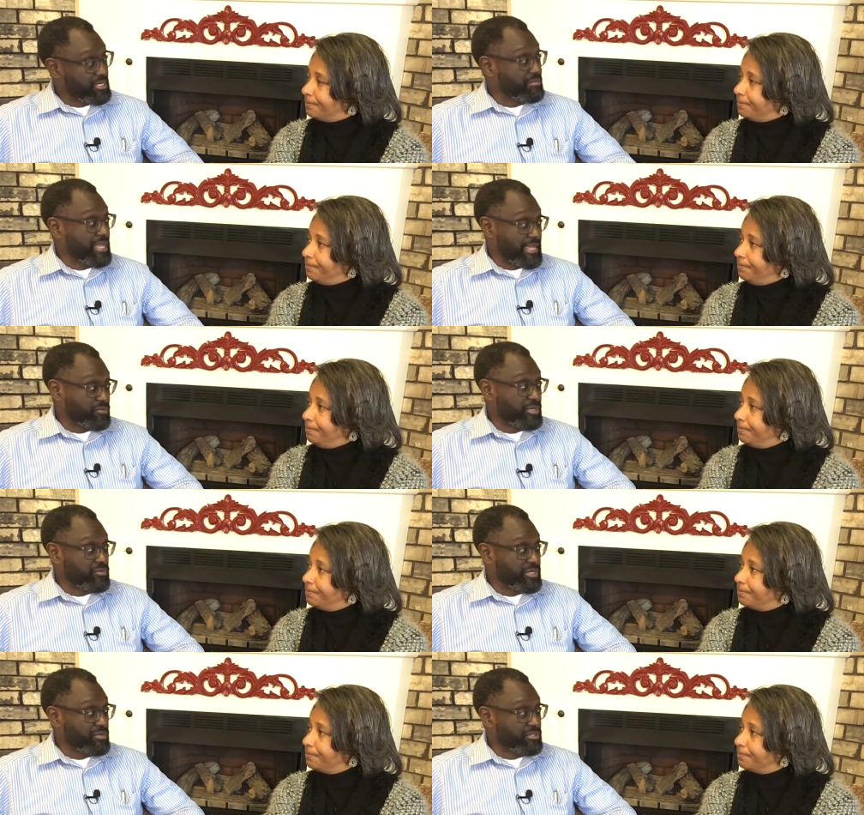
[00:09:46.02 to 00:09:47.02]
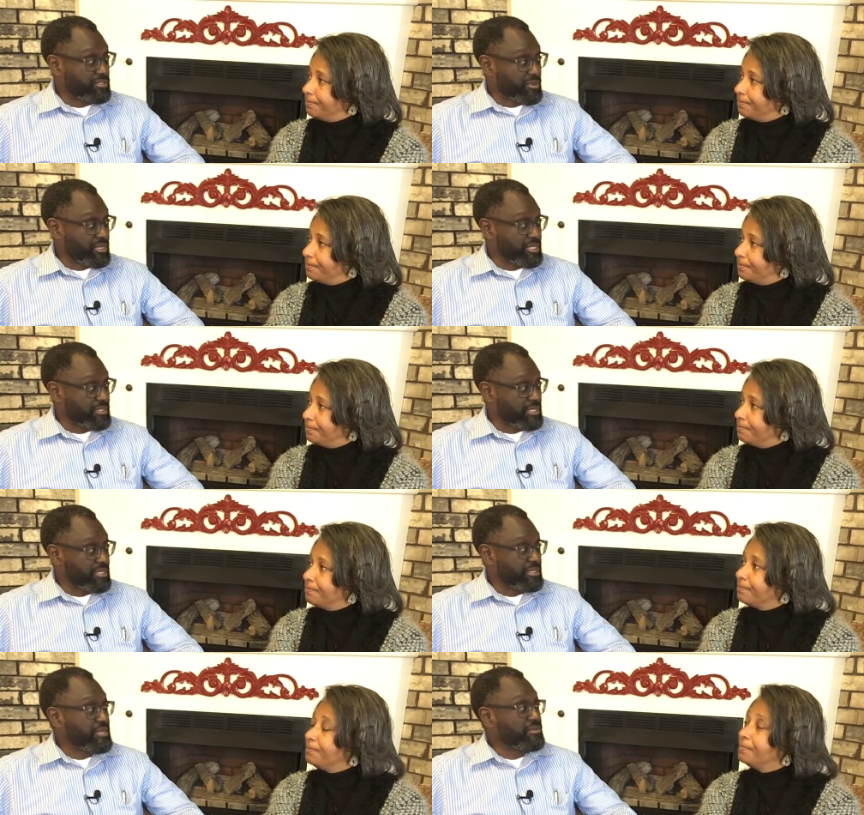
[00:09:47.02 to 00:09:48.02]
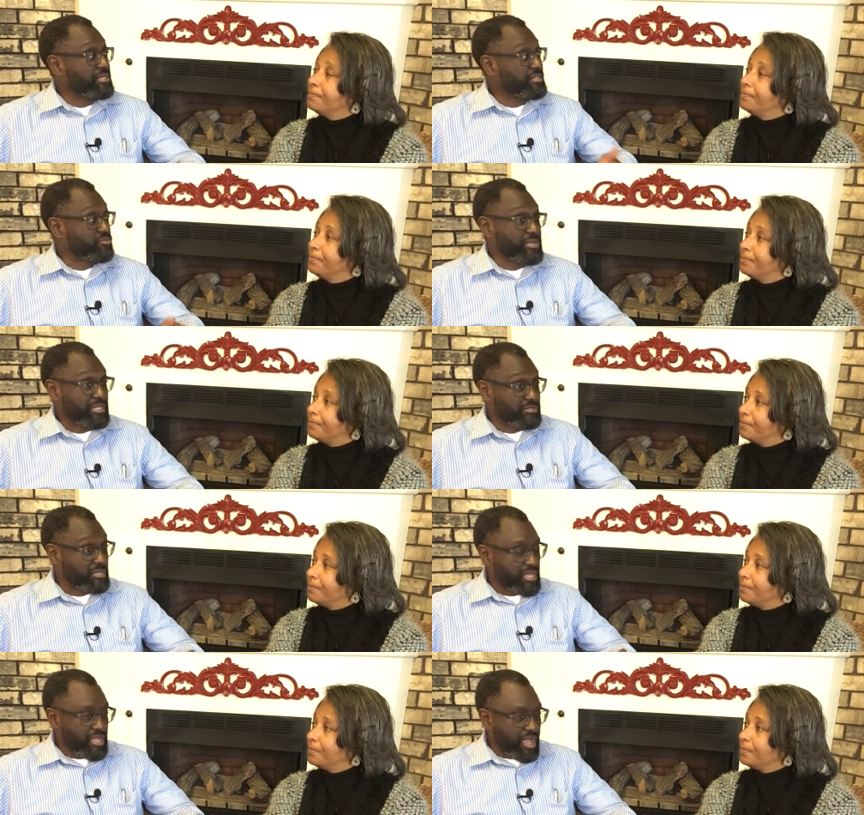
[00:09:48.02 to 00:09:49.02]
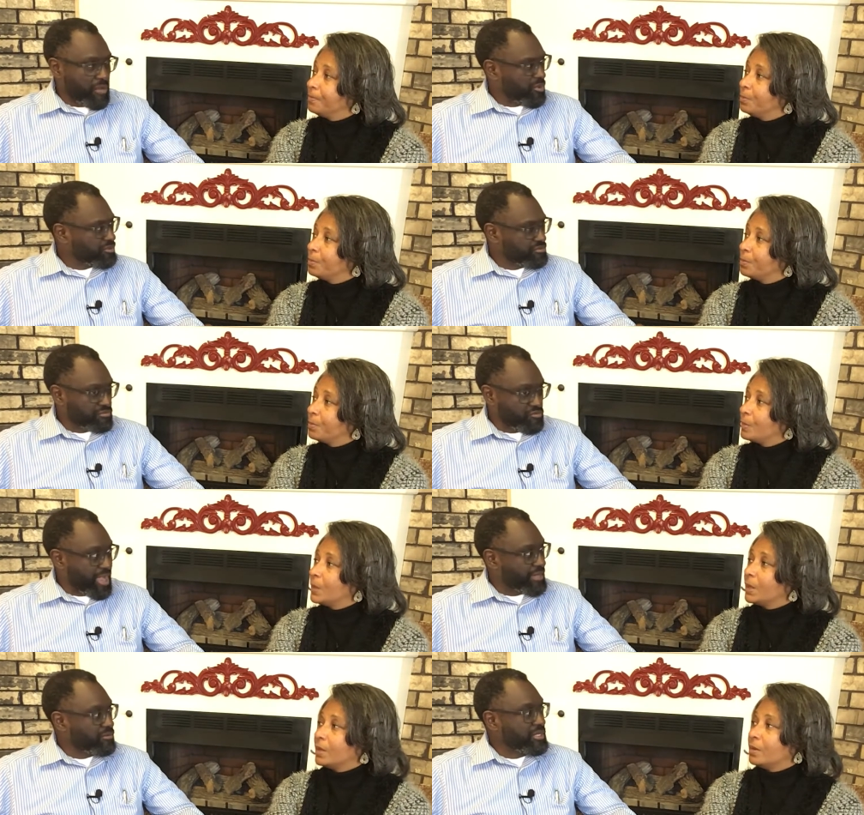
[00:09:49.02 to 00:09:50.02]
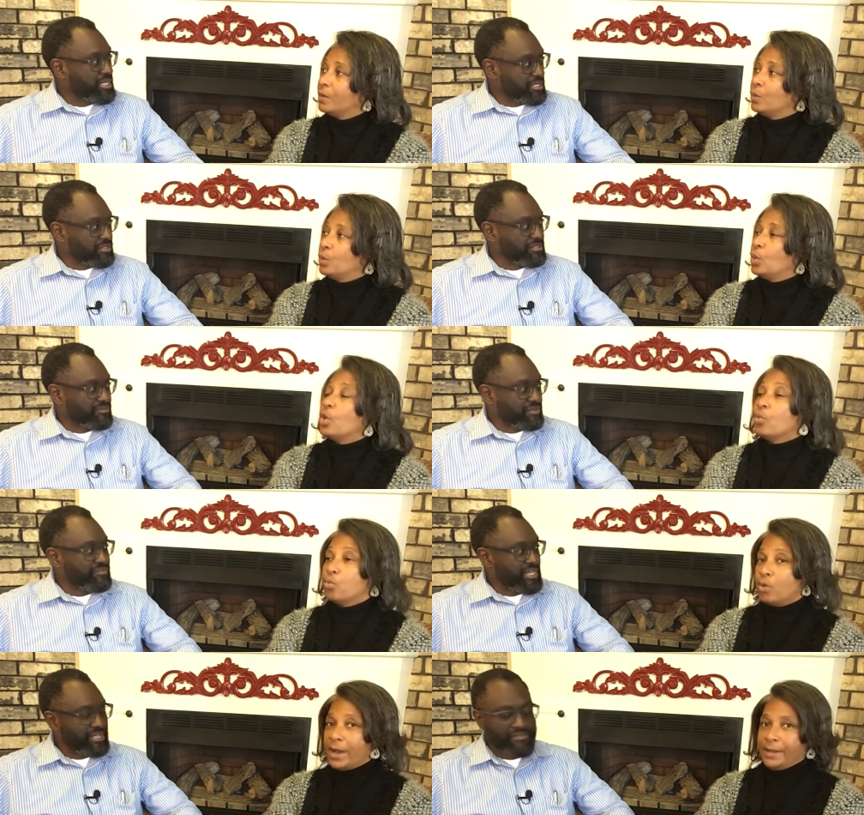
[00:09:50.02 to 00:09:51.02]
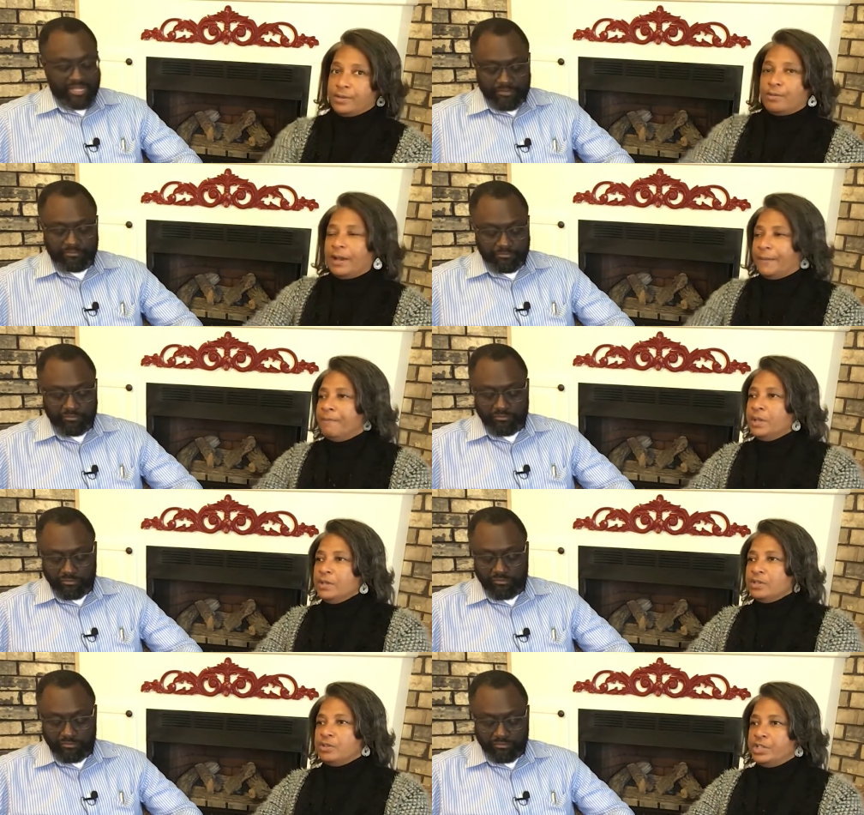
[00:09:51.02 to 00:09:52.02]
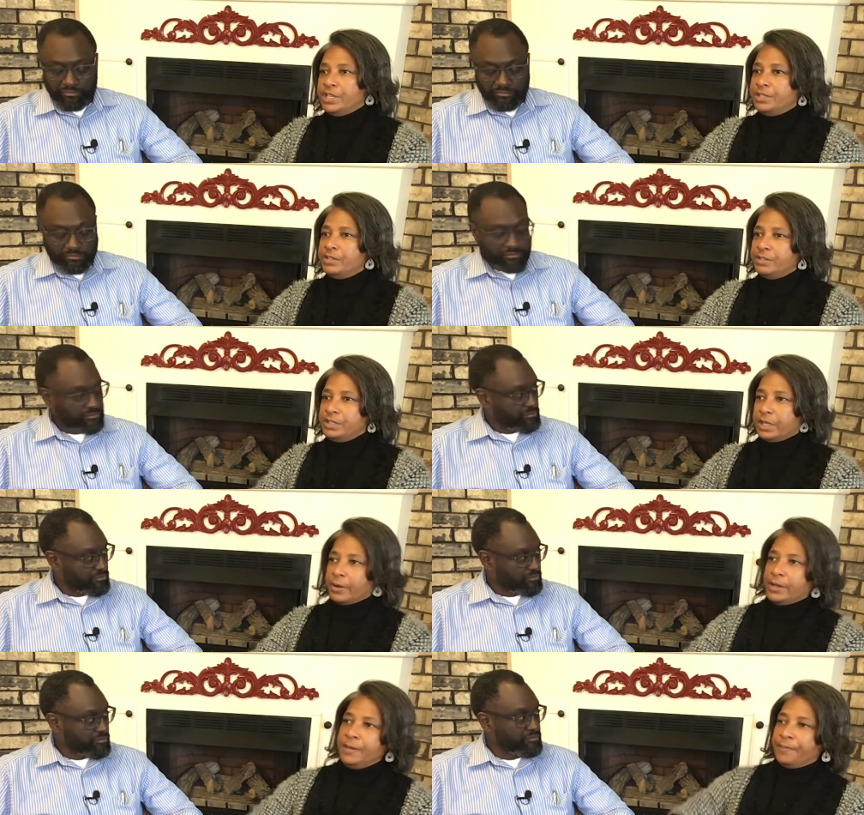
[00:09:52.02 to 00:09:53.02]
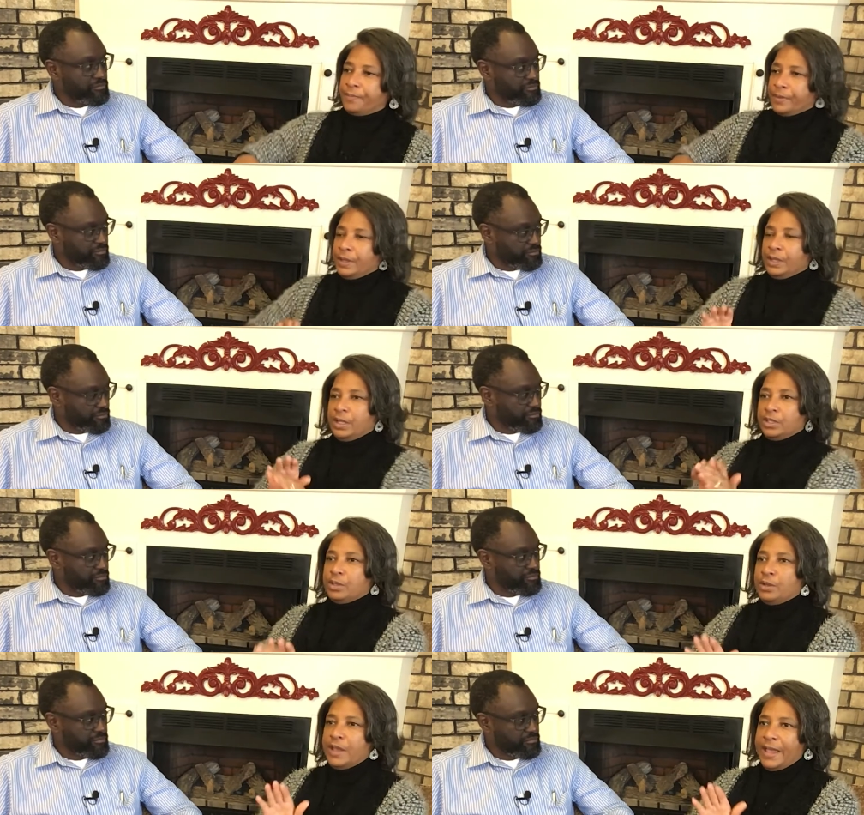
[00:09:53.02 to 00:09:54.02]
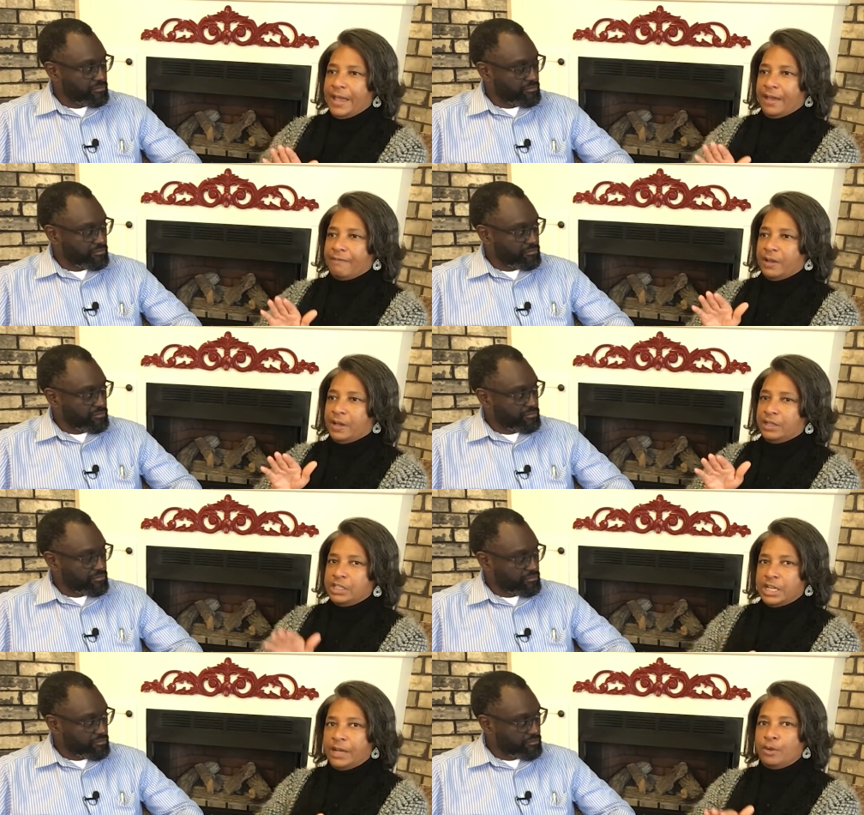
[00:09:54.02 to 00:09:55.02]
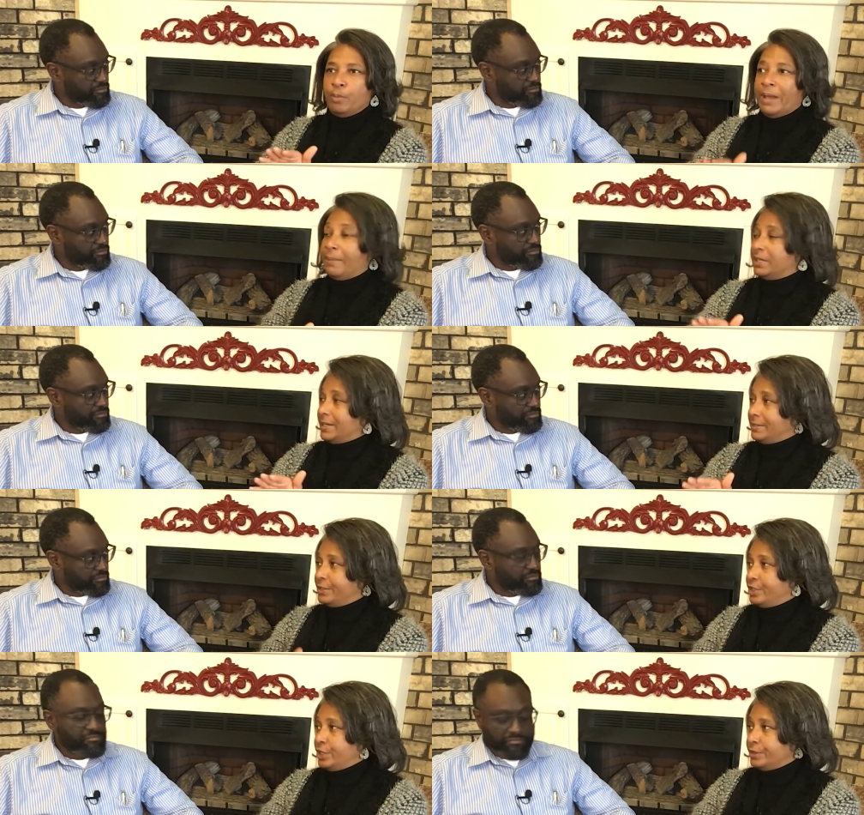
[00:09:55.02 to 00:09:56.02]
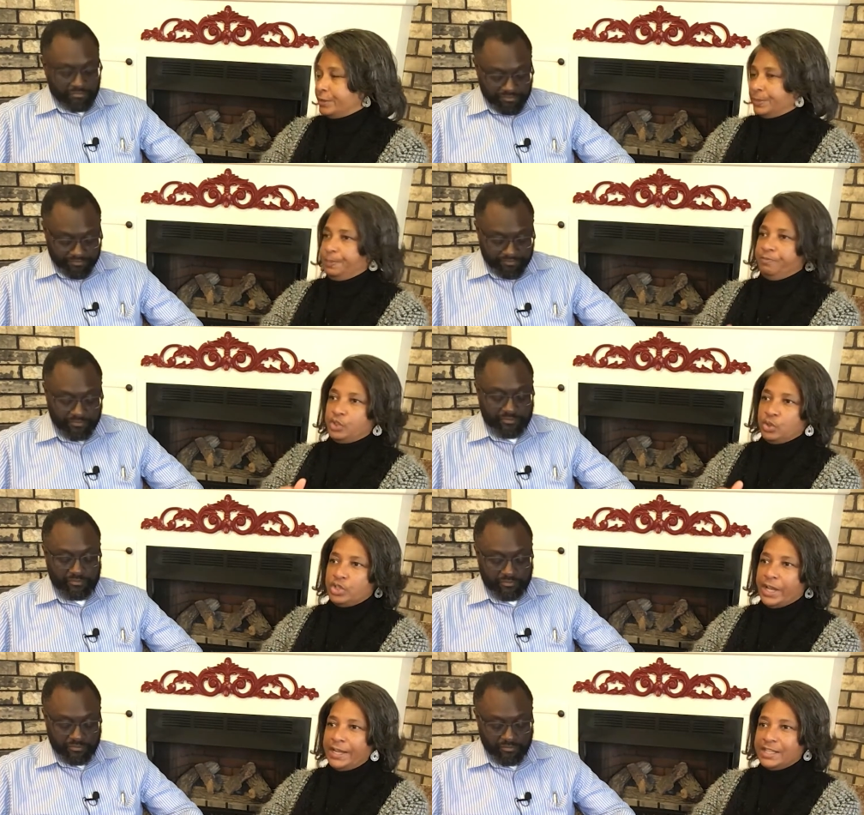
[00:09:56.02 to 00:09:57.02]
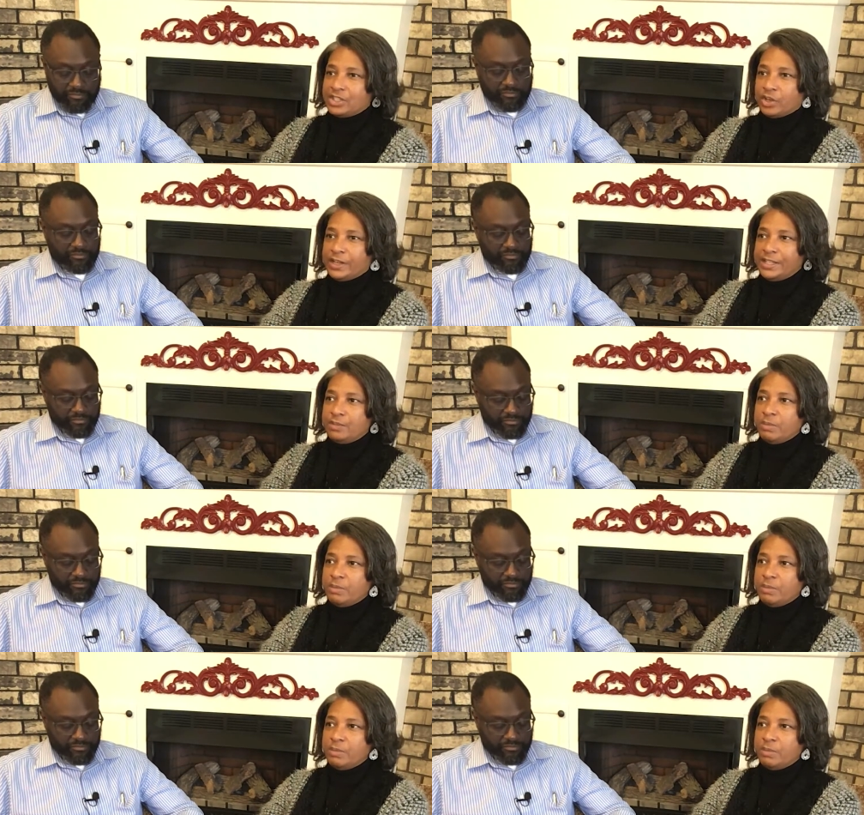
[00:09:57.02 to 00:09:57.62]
Speaker 1: up last week when he was 30, and, and, and, this week is almost right on the heels of Right, right. Mm-hmm.
Speaker 2: So Jesus is 30. Mm-hmm. So you have uh, John who baptizes Jesus. So John has started his